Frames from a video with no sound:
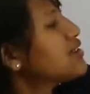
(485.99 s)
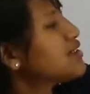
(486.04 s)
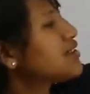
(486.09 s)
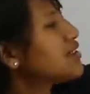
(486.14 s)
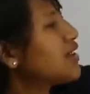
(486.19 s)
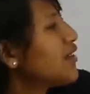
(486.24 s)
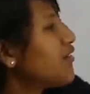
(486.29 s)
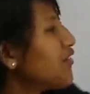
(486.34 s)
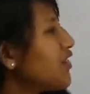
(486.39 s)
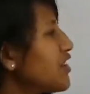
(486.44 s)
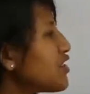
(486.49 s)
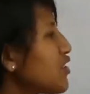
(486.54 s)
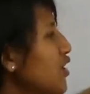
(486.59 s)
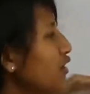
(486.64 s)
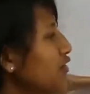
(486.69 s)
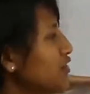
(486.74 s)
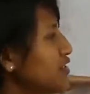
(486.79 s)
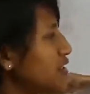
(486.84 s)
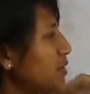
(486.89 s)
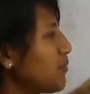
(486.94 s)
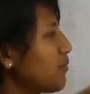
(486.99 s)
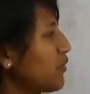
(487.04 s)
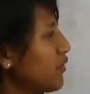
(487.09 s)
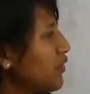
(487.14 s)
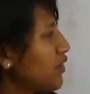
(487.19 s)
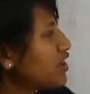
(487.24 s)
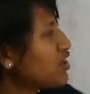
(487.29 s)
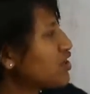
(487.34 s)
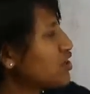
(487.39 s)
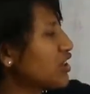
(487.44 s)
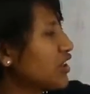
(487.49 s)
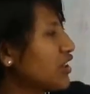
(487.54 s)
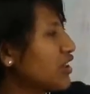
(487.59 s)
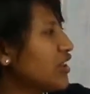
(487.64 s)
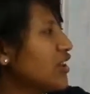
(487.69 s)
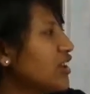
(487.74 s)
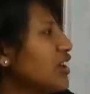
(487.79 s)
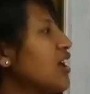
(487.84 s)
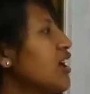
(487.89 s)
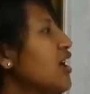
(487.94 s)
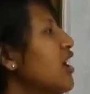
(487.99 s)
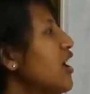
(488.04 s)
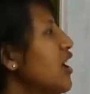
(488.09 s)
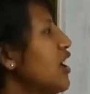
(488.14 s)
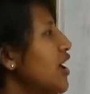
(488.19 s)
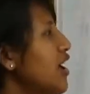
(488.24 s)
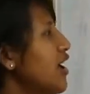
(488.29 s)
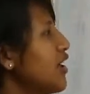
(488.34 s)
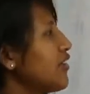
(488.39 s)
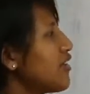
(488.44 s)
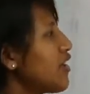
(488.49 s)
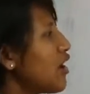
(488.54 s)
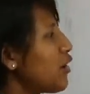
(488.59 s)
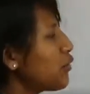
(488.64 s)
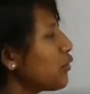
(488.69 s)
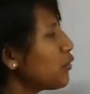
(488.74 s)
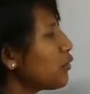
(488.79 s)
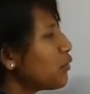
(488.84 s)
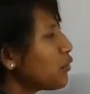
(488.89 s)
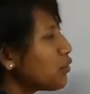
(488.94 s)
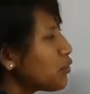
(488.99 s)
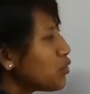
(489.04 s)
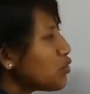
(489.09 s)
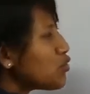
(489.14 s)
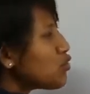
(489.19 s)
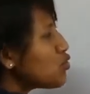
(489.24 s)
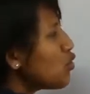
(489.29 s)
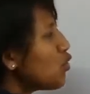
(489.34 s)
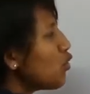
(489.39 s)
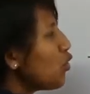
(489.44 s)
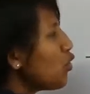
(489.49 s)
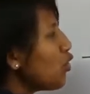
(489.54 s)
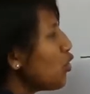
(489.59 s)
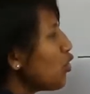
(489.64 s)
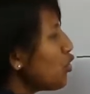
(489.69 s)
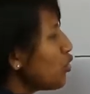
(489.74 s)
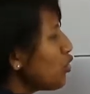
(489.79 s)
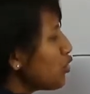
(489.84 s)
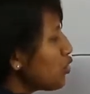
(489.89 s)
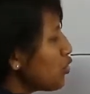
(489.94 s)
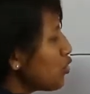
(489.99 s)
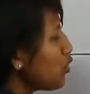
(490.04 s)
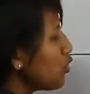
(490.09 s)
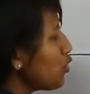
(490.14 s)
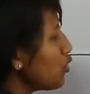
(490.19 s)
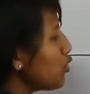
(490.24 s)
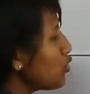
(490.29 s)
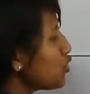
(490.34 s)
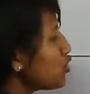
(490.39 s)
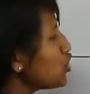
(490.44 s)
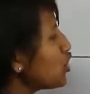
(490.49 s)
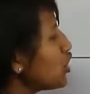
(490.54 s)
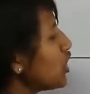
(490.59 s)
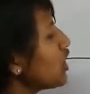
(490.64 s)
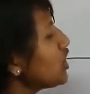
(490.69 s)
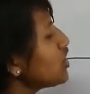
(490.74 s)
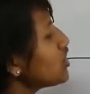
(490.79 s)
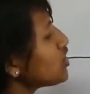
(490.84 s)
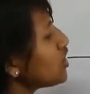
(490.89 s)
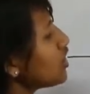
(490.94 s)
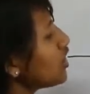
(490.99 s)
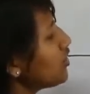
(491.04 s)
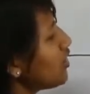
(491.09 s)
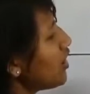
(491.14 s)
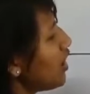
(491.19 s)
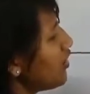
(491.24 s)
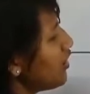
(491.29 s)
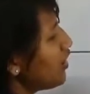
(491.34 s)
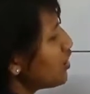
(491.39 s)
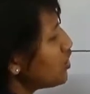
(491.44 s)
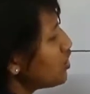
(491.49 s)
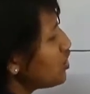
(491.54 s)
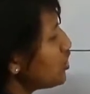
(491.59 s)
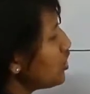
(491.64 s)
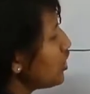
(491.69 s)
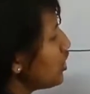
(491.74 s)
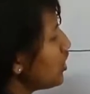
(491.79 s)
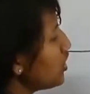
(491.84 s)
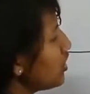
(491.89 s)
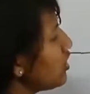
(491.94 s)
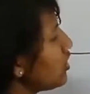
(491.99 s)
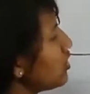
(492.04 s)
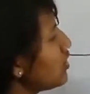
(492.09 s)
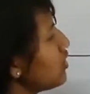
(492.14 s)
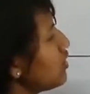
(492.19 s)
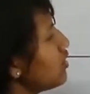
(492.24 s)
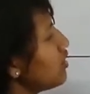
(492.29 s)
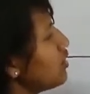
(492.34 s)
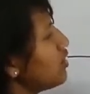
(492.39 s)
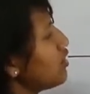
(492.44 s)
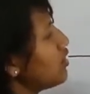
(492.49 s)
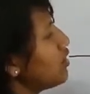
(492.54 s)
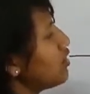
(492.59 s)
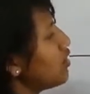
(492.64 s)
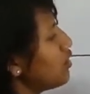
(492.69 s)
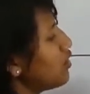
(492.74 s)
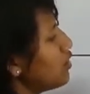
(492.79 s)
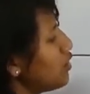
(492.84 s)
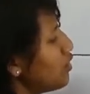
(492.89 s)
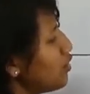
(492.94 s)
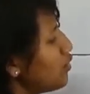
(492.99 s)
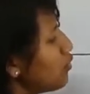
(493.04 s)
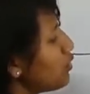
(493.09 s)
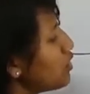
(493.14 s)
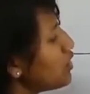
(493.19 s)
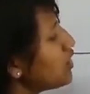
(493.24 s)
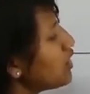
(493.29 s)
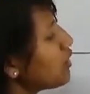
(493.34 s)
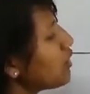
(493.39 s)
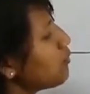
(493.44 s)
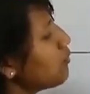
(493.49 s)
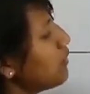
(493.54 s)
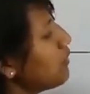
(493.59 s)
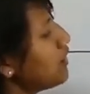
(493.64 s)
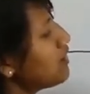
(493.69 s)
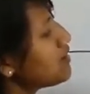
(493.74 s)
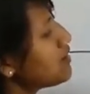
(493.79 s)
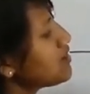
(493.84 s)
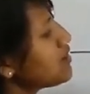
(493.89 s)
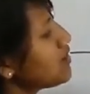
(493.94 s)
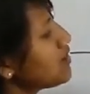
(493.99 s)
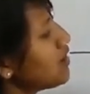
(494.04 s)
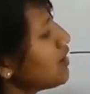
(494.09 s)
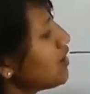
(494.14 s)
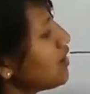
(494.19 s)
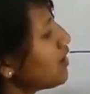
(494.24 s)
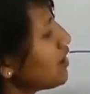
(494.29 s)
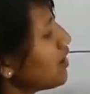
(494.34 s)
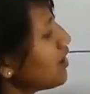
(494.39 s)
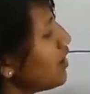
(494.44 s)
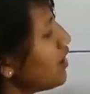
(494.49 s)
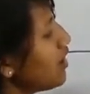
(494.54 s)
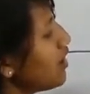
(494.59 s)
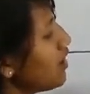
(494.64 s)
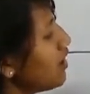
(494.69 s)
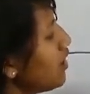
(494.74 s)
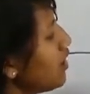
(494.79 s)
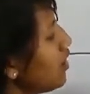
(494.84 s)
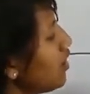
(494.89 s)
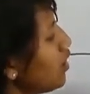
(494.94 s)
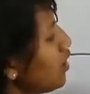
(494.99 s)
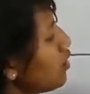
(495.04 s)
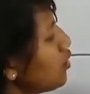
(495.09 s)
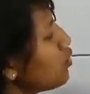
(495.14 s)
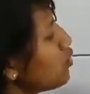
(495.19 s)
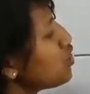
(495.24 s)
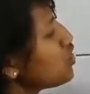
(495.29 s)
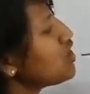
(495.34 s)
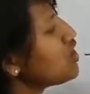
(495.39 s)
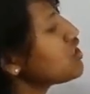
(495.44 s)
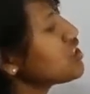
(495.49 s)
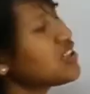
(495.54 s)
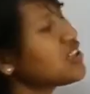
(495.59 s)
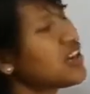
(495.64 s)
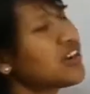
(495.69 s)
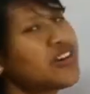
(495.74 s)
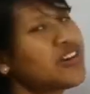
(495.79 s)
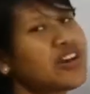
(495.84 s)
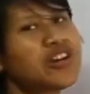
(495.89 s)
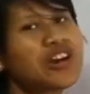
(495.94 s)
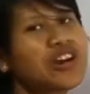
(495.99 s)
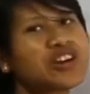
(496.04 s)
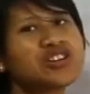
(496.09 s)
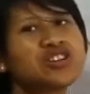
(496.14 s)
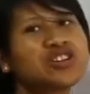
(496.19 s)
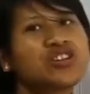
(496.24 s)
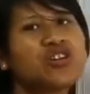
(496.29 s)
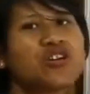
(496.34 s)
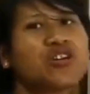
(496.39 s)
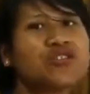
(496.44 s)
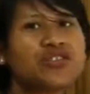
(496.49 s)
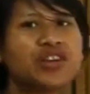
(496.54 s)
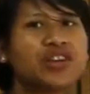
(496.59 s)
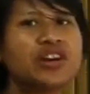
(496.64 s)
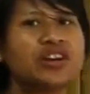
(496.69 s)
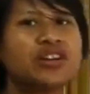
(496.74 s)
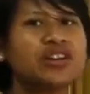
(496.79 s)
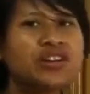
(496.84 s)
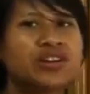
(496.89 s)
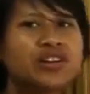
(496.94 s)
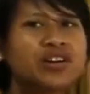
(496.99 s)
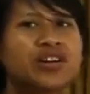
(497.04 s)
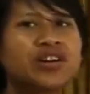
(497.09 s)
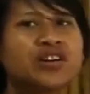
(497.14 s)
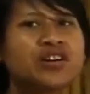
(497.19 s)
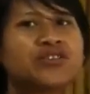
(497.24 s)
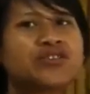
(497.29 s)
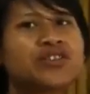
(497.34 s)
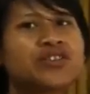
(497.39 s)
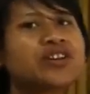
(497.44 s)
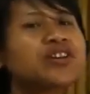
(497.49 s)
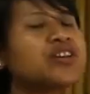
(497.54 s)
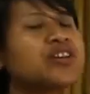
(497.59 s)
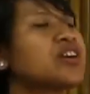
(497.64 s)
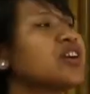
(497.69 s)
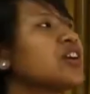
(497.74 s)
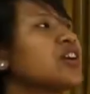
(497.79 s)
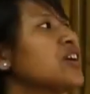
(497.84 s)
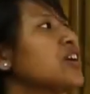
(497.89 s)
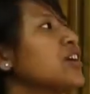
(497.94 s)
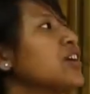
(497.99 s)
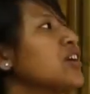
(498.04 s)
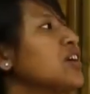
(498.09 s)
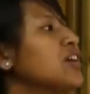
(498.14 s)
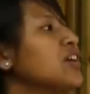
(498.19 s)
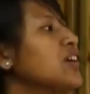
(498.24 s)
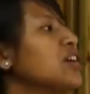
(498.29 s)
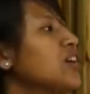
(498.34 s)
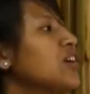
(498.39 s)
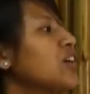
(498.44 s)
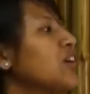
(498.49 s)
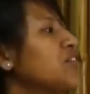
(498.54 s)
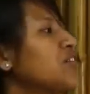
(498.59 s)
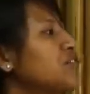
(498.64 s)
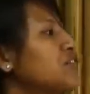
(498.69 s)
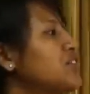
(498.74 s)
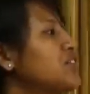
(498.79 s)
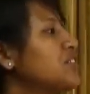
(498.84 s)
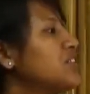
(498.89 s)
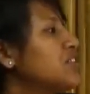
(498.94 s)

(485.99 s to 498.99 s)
surface of separation, now no change in direction will take place. Okay? No change in the direction of the ray of